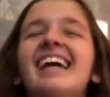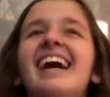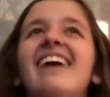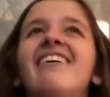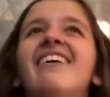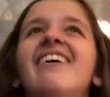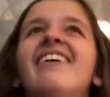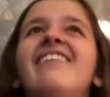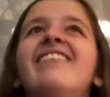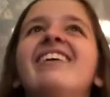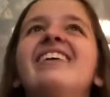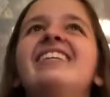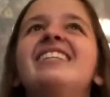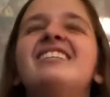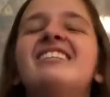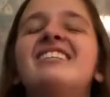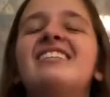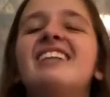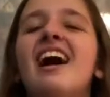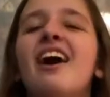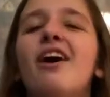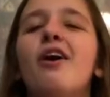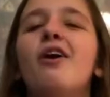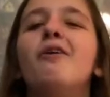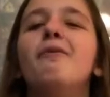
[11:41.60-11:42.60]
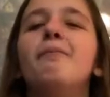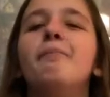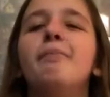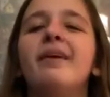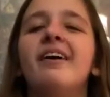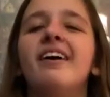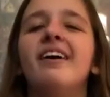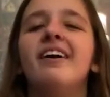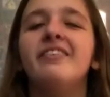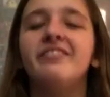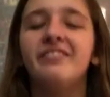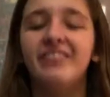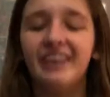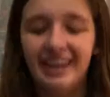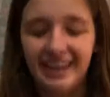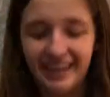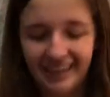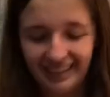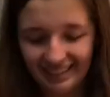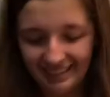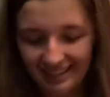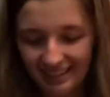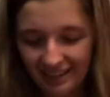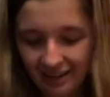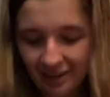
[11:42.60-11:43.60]
that would be so
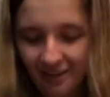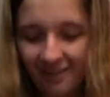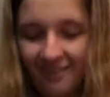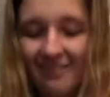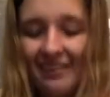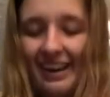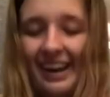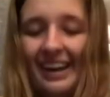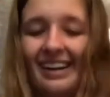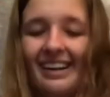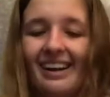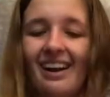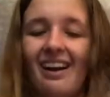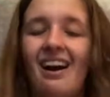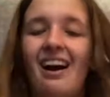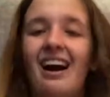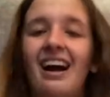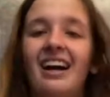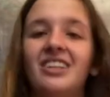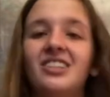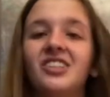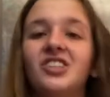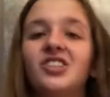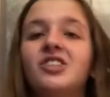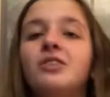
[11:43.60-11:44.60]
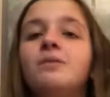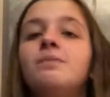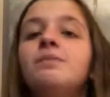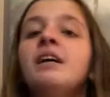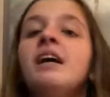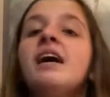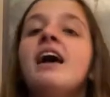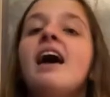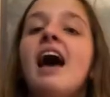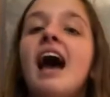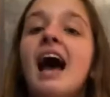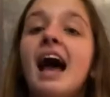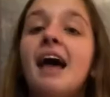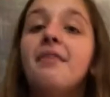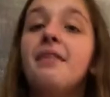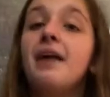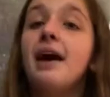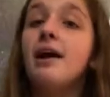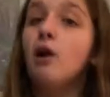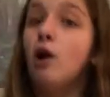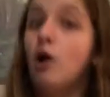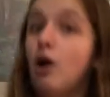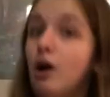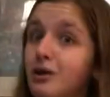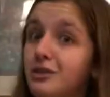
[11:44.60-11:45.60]
perfect. Oh my gosh. And
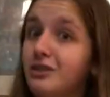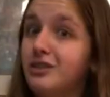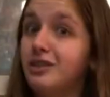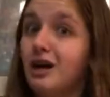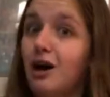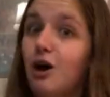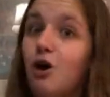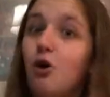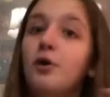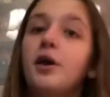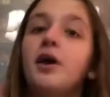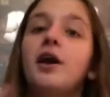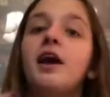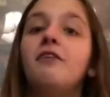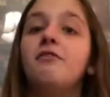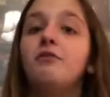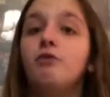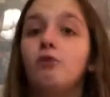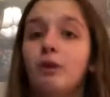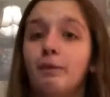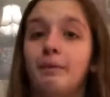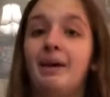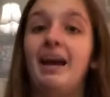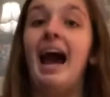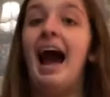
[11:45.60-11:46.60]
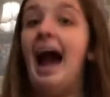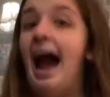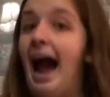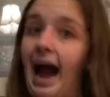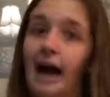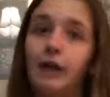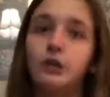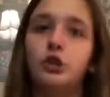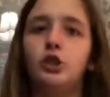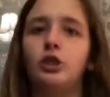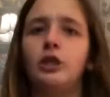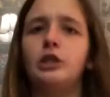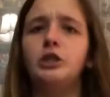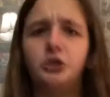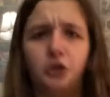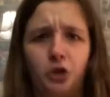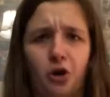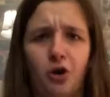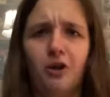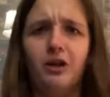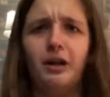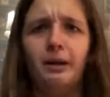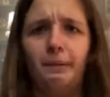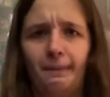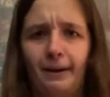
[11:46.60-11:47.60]
then also, if you want to be actually
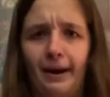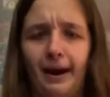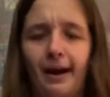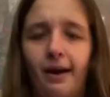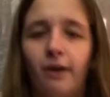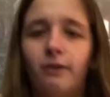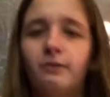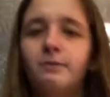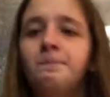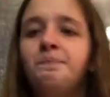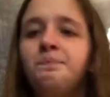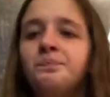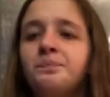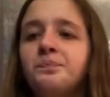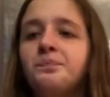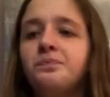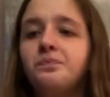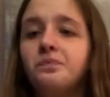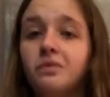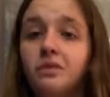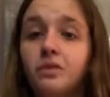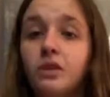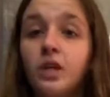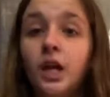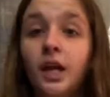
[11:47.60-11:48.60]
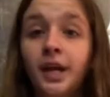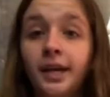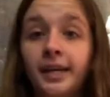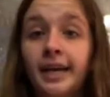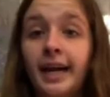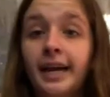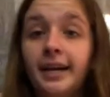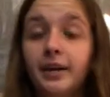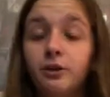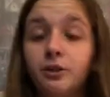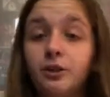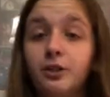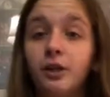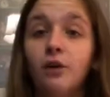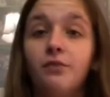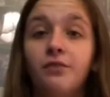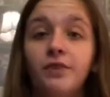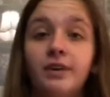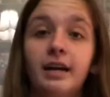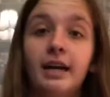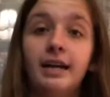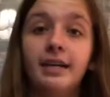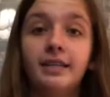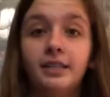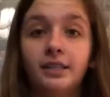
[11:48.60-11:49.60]
Charlie Brown, get yourself a
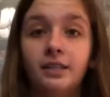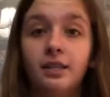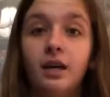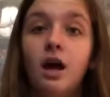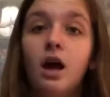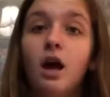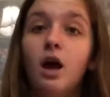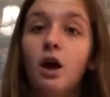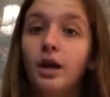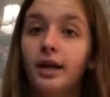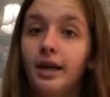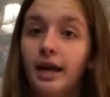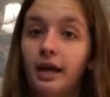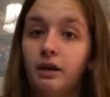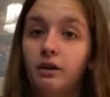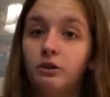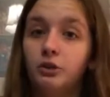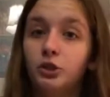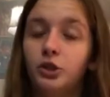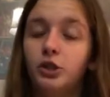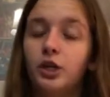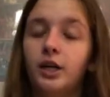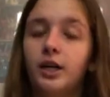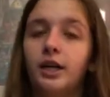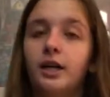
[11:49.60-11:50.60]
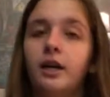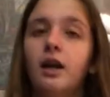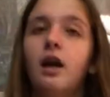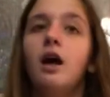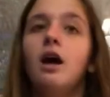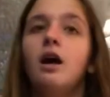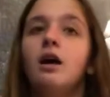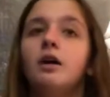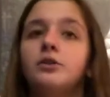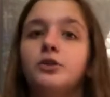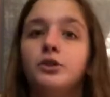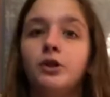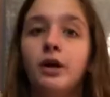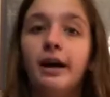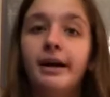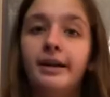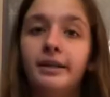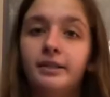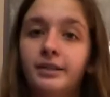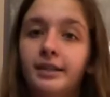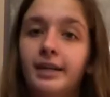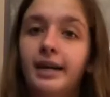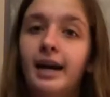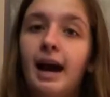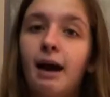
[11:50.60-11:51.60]
nice yellow shirt,
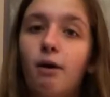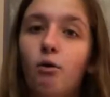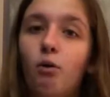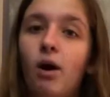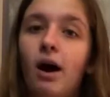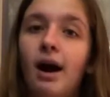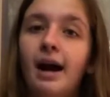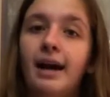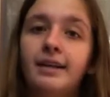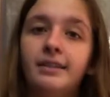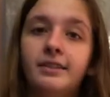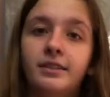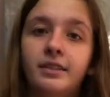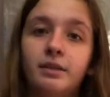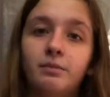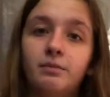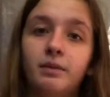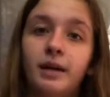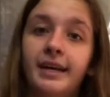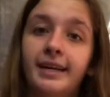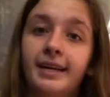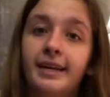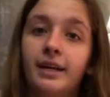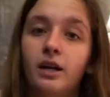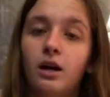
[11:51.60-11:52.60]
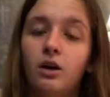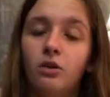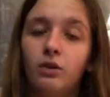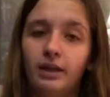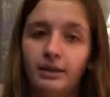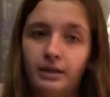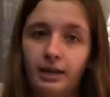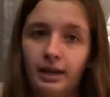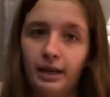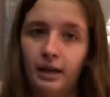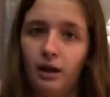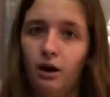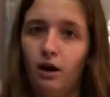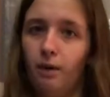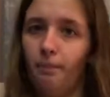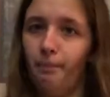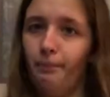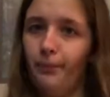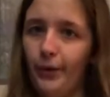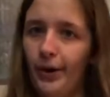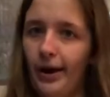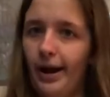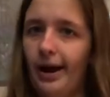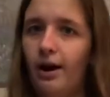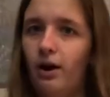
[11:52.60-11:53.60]
DIY some like, you know, like the uh,
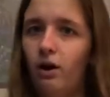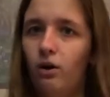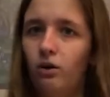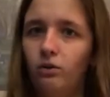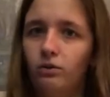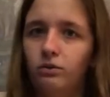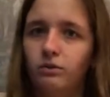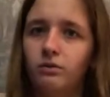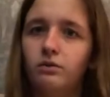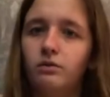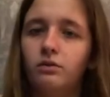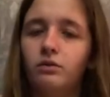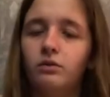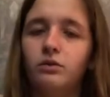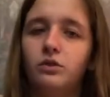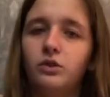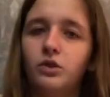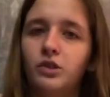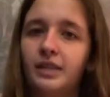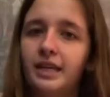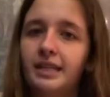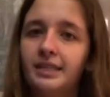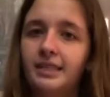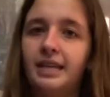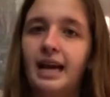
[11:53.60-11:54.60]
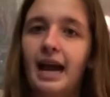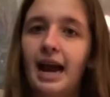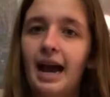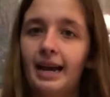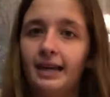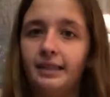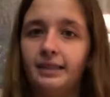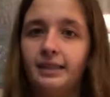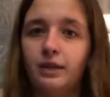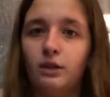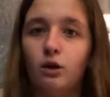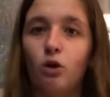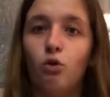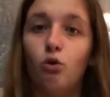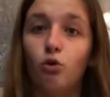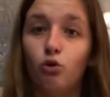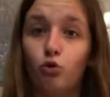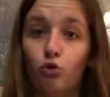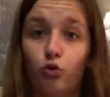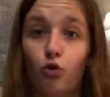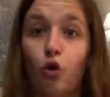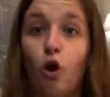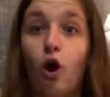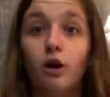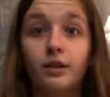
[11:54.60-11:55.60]
brown zigzags that go
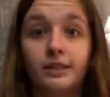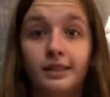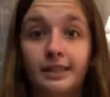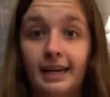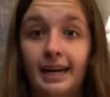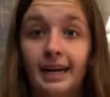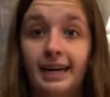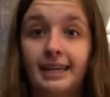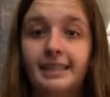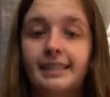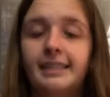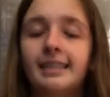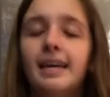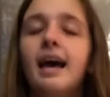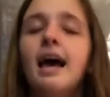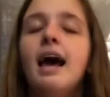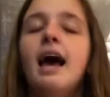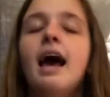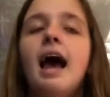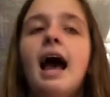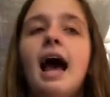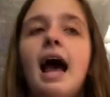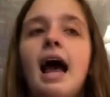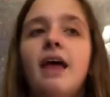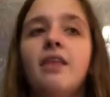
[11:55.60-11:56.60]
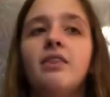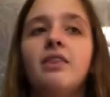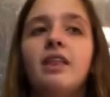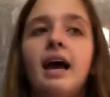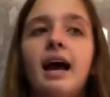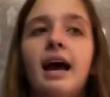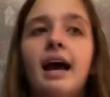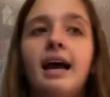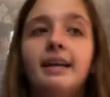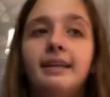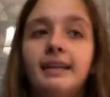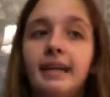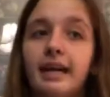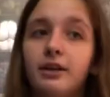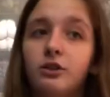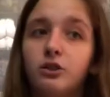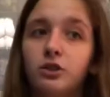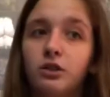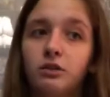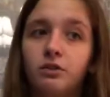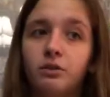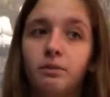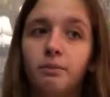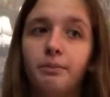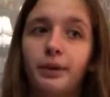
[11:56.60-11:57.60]
across it and then get
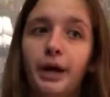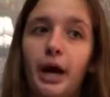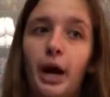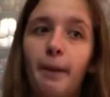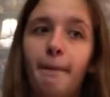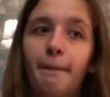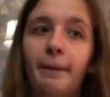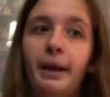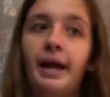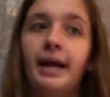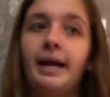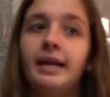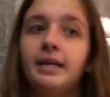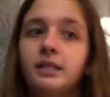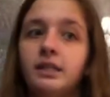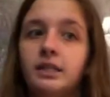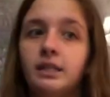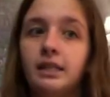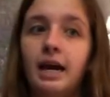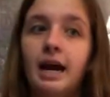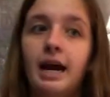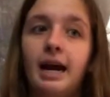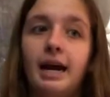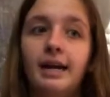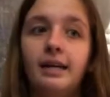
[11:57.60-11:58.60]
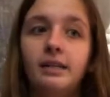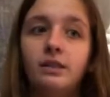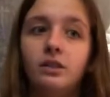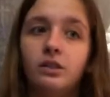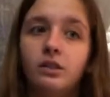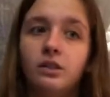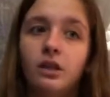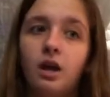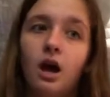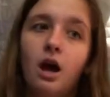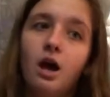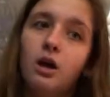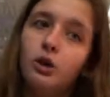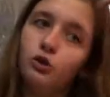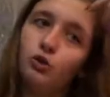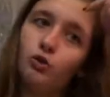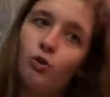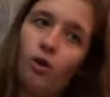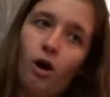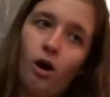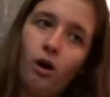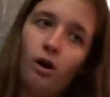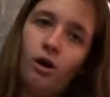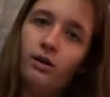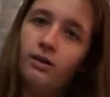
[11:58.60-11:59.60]
yourself some brown pants and
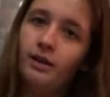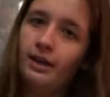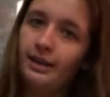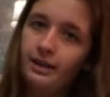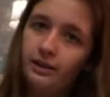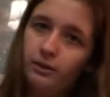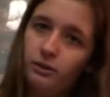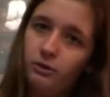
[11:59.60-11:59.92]
draw like a